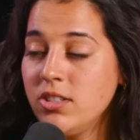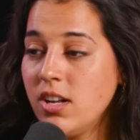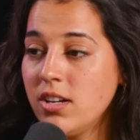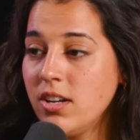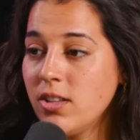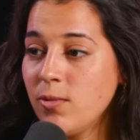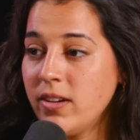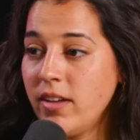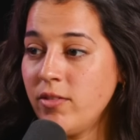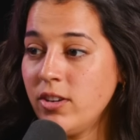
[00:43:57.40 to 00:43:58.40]
not another one
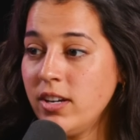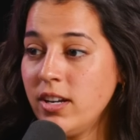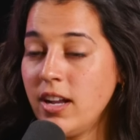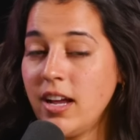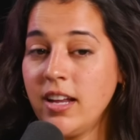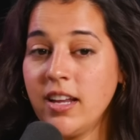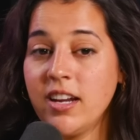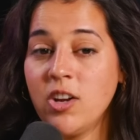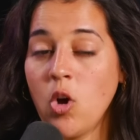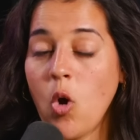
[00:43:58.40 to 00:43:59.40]
after it, I get
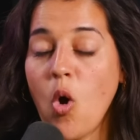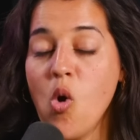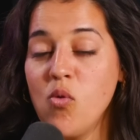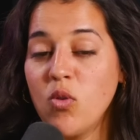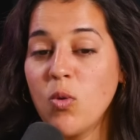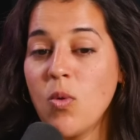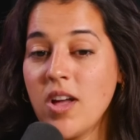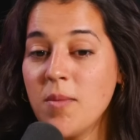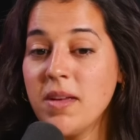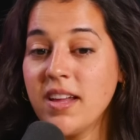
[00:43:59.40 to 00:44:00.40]
an
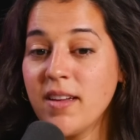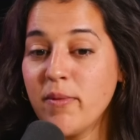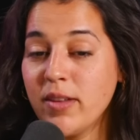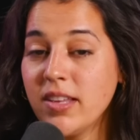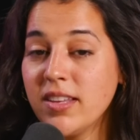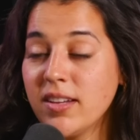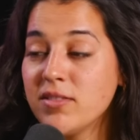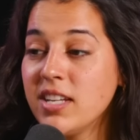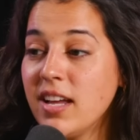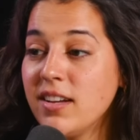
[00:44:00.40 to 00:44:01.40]
overwhelming feeling of
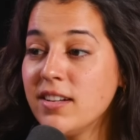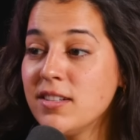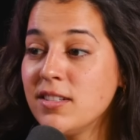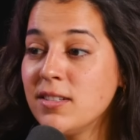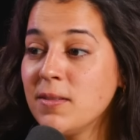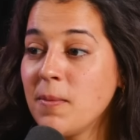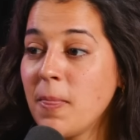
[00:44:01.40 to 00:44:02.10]
sadness